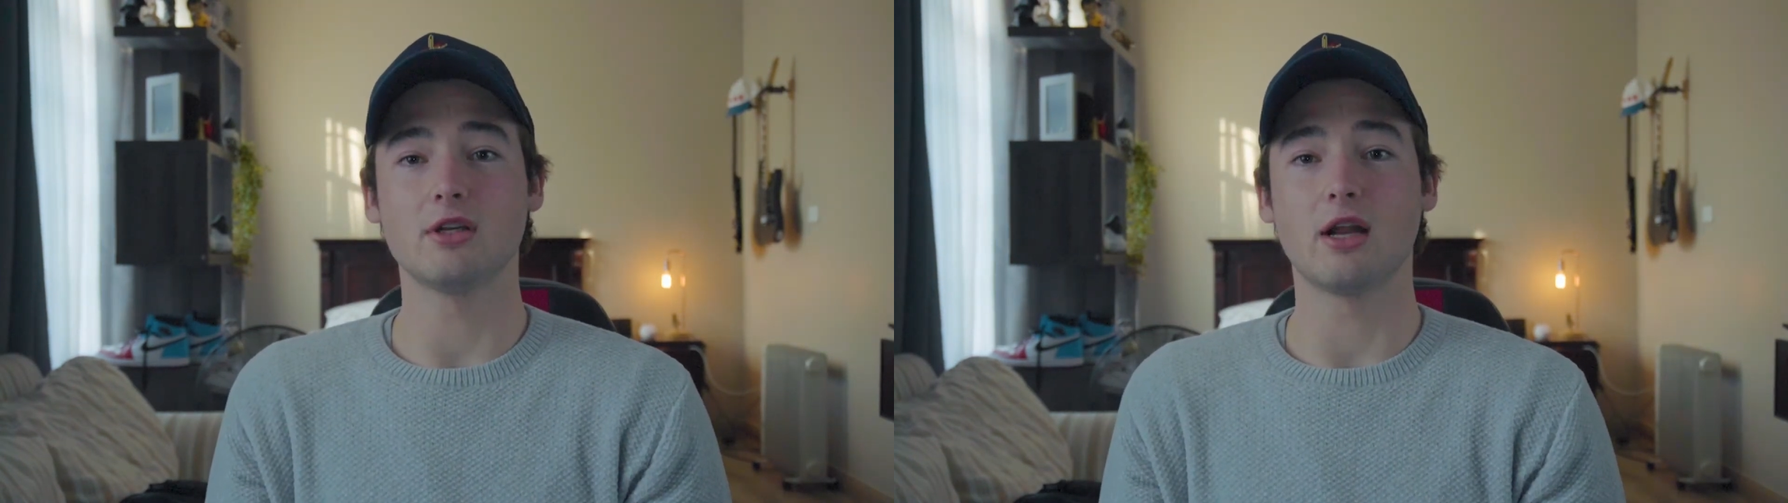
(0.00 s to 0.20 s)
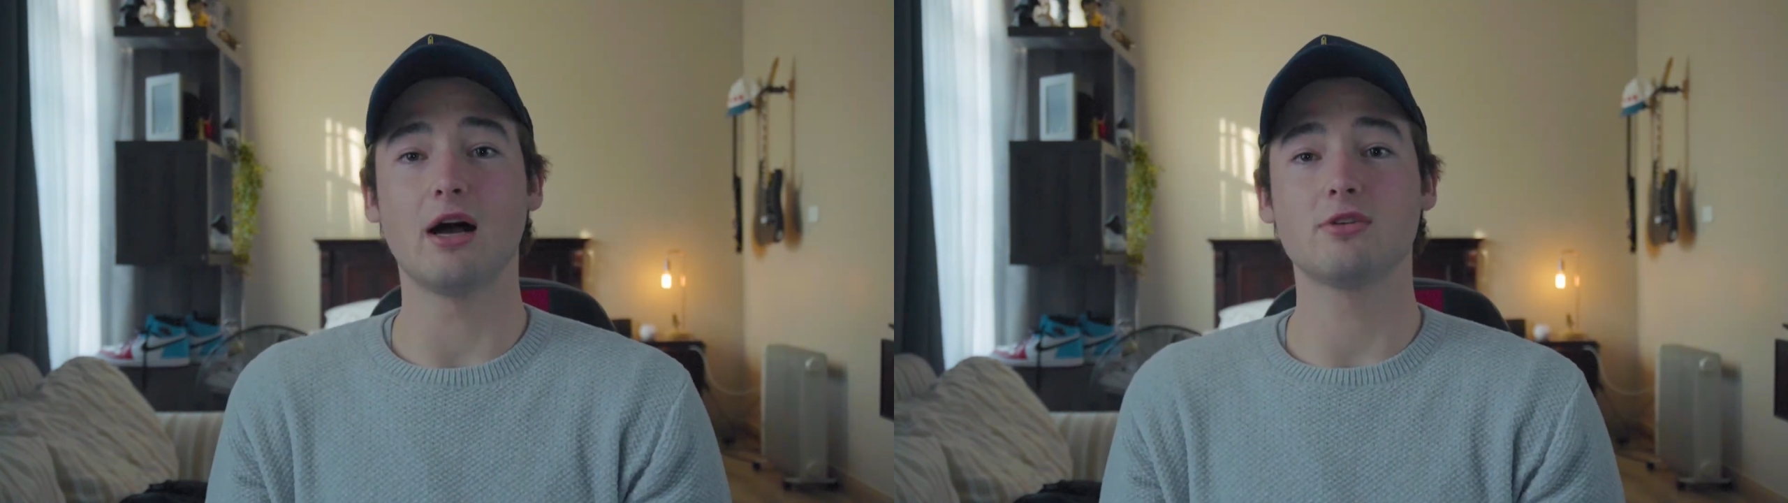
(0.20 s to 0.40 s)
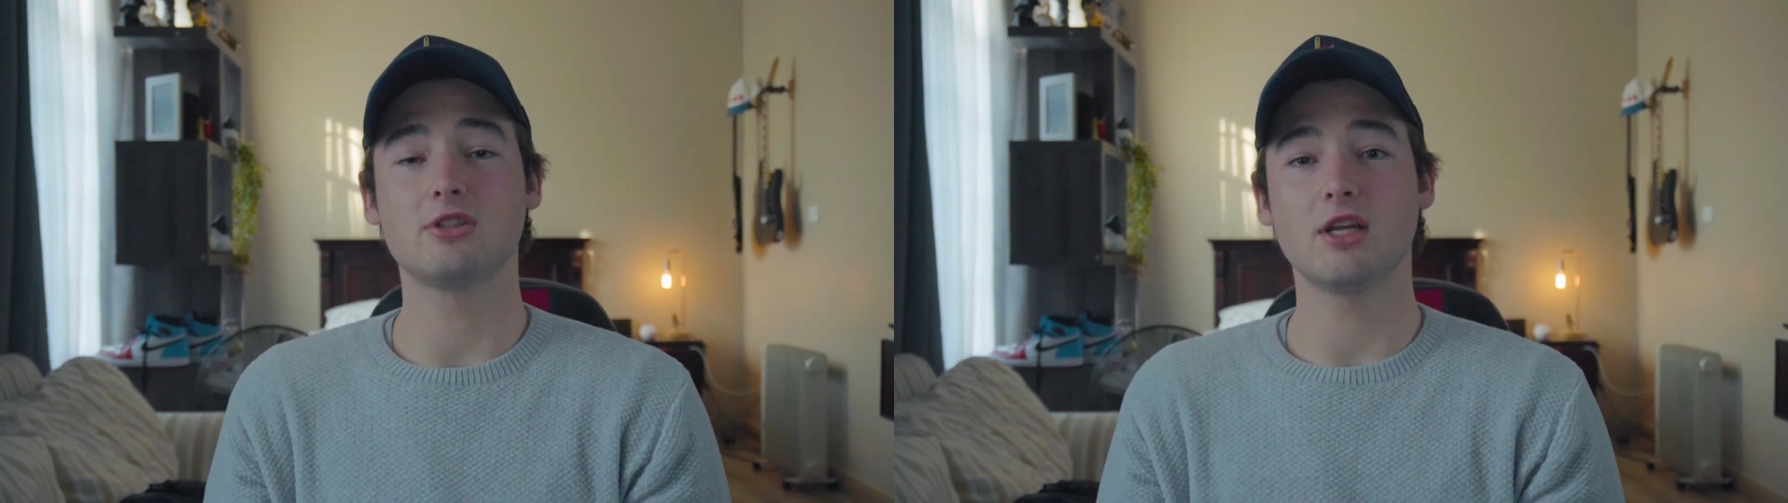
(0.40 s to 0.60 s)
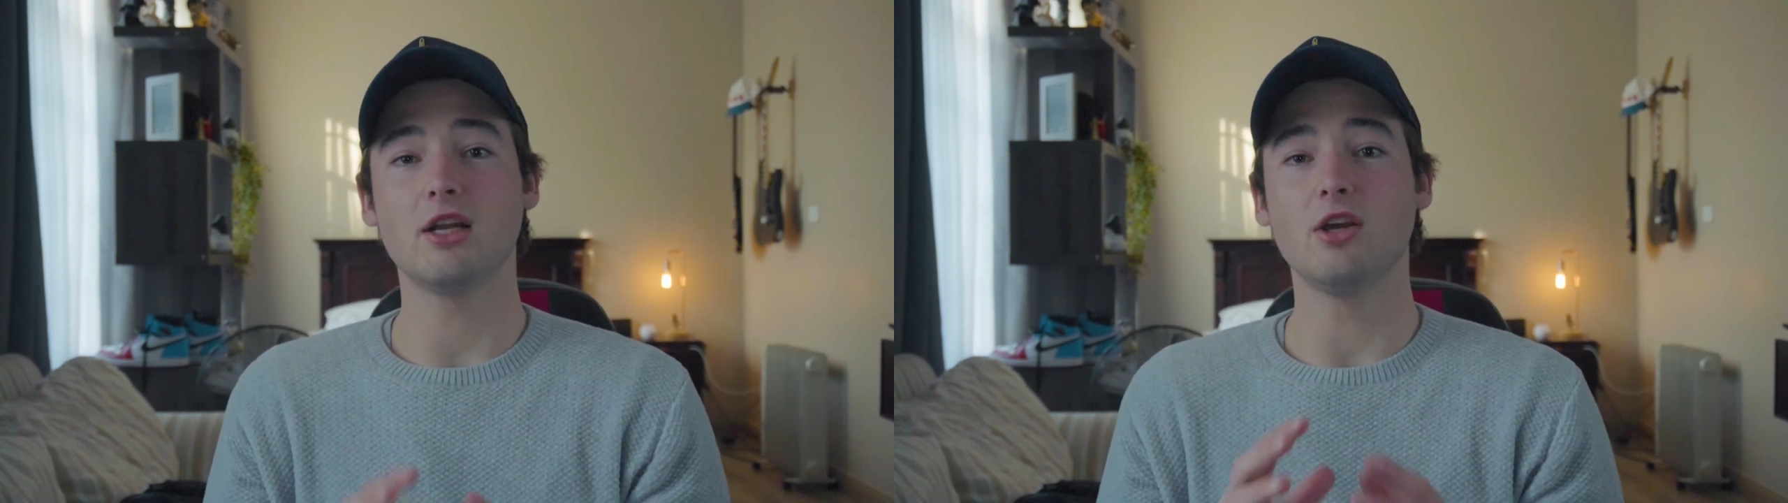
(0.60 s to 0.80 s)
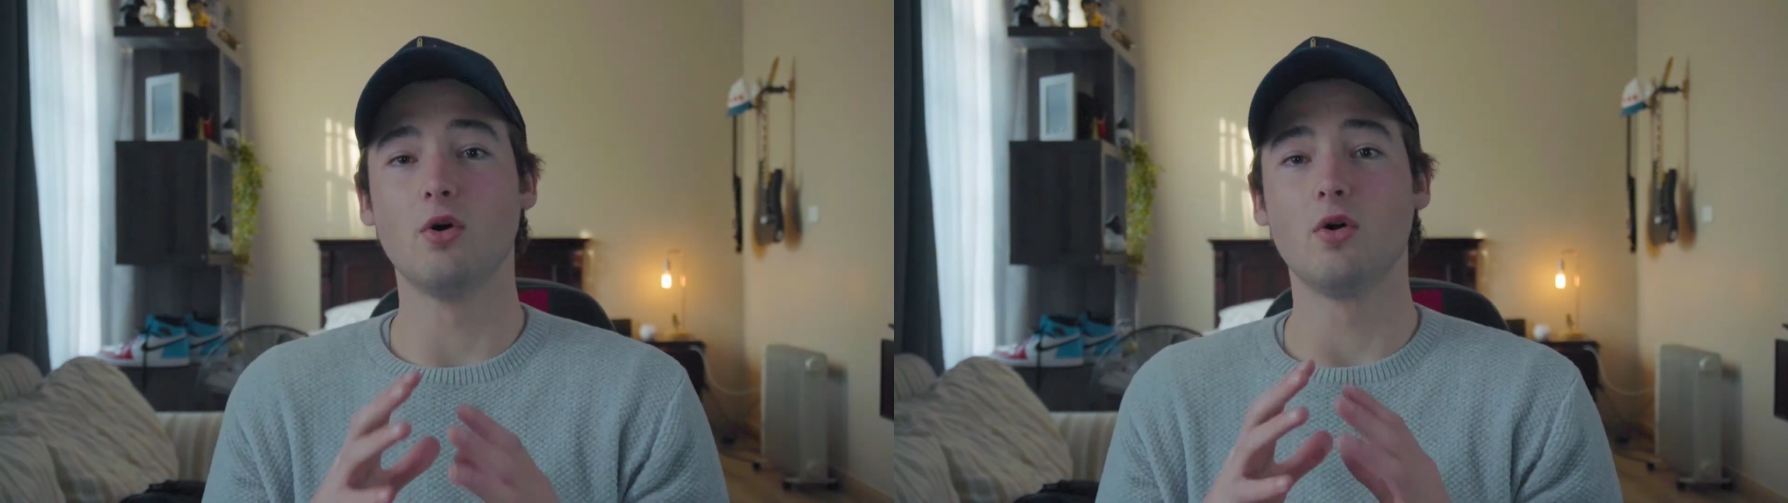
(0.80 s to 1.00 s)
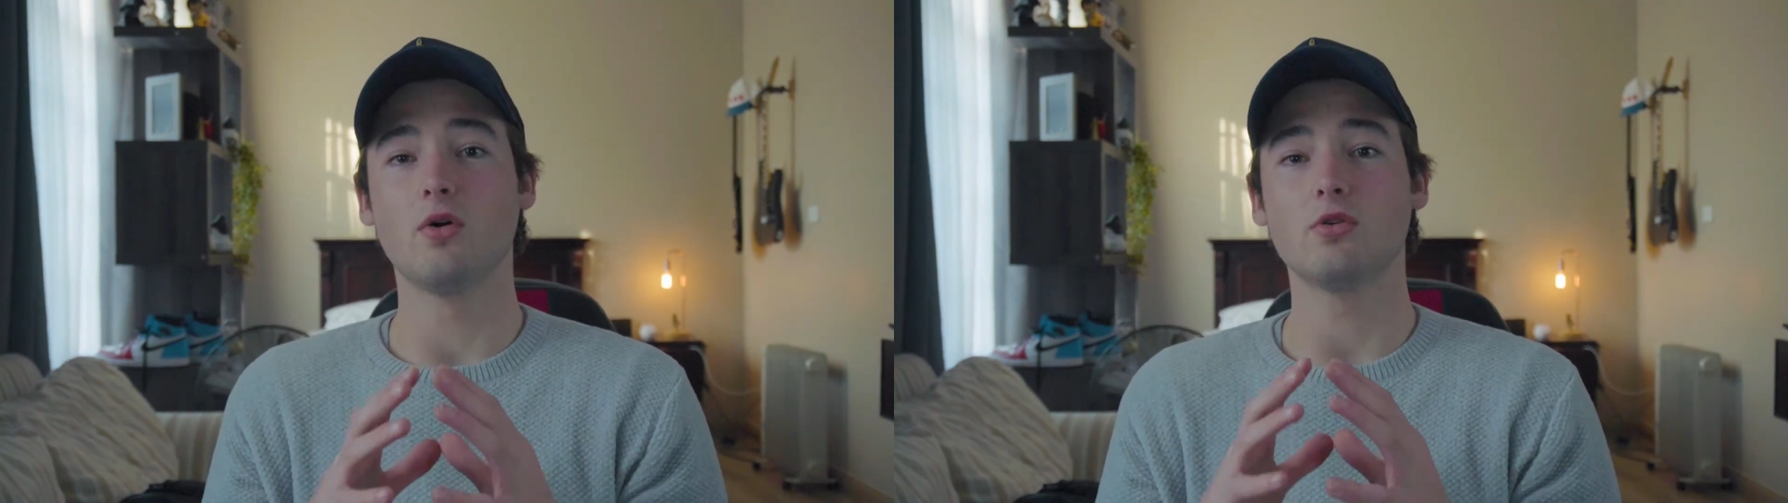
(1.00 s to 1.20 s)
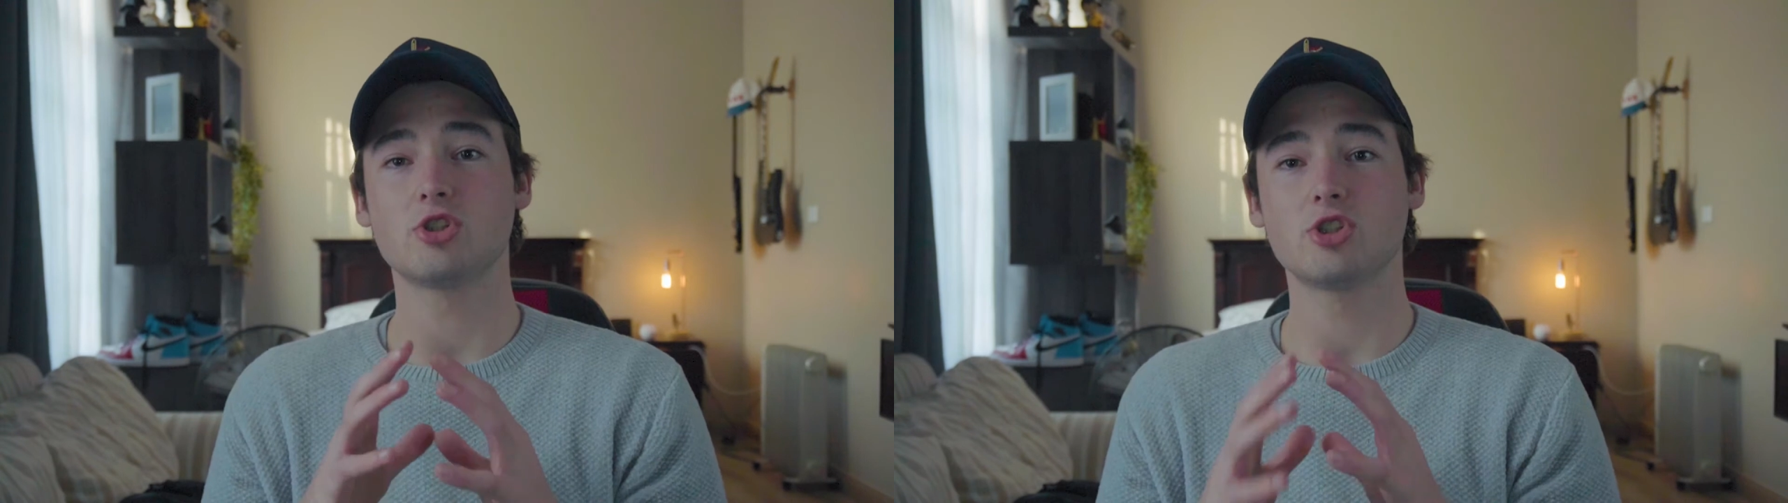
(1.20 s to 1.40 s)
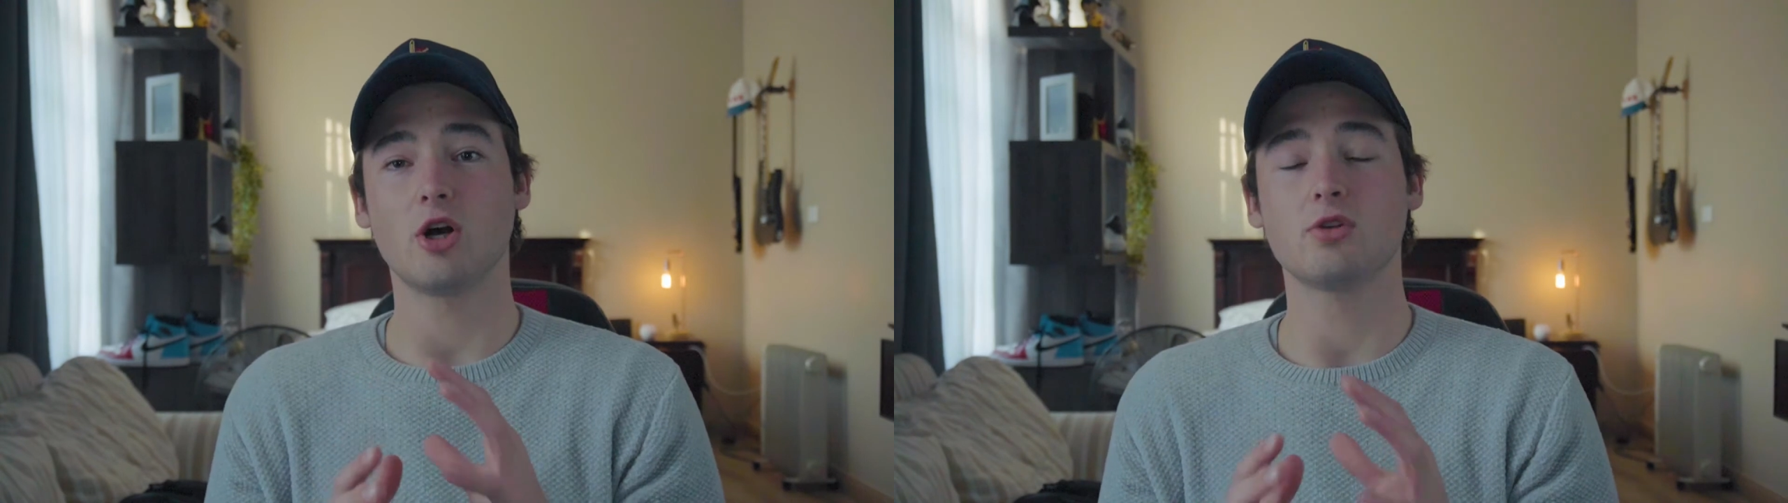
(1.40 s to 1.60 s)
in how steady your
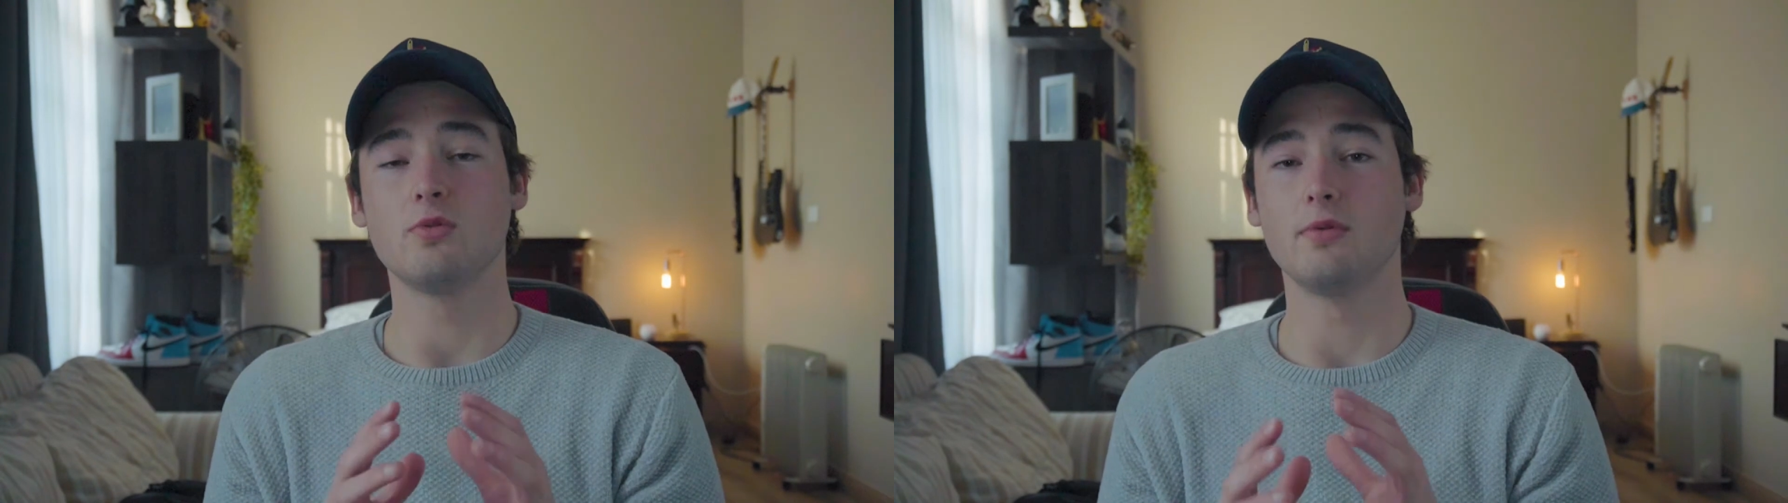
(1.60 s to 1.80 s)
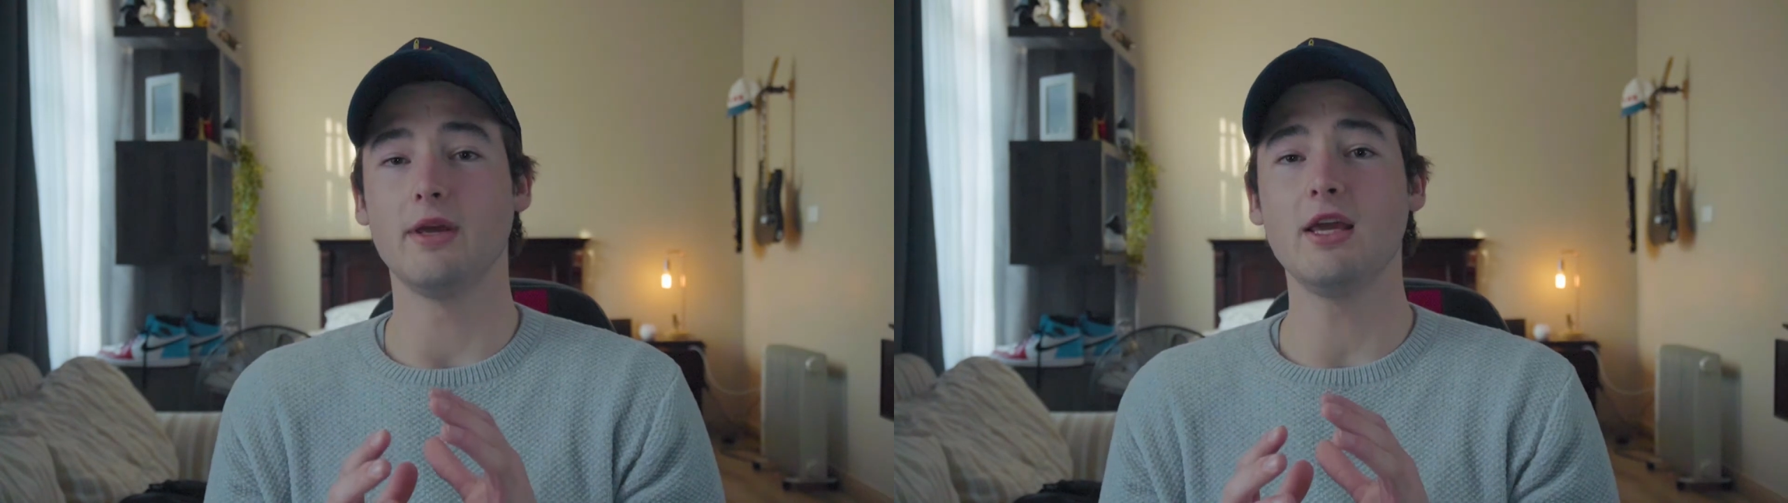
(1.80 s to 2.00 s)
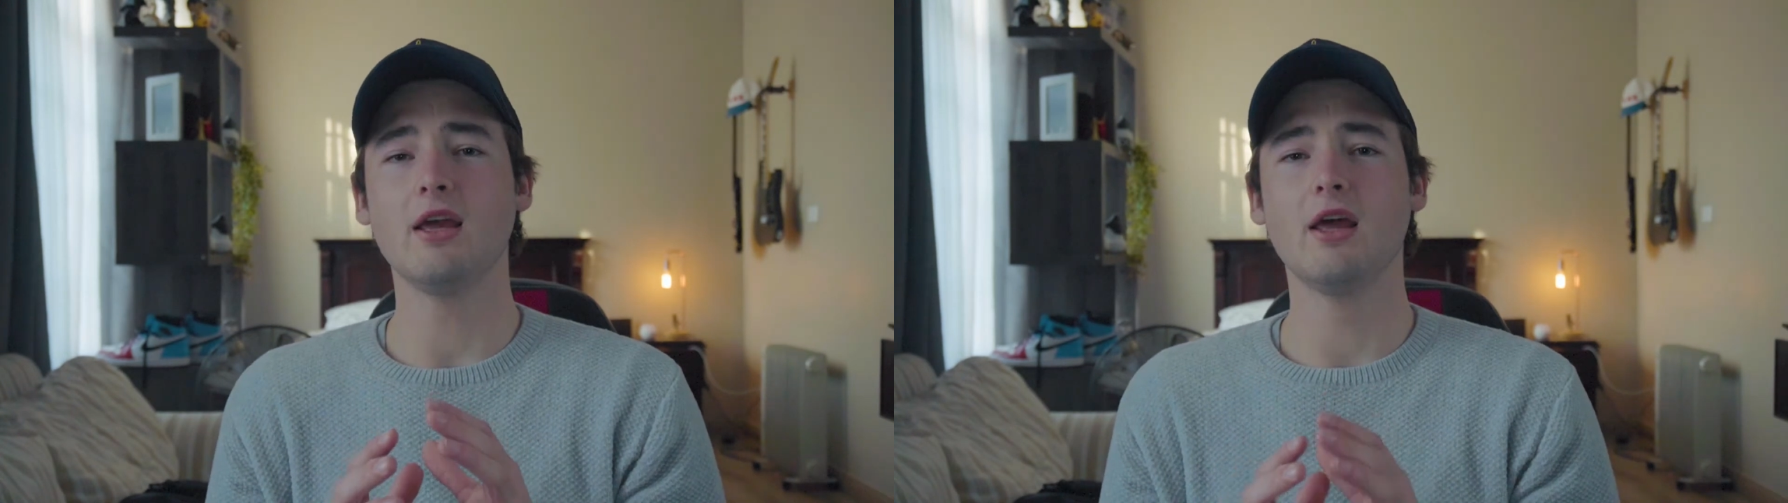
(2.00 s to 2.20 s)
shot will be.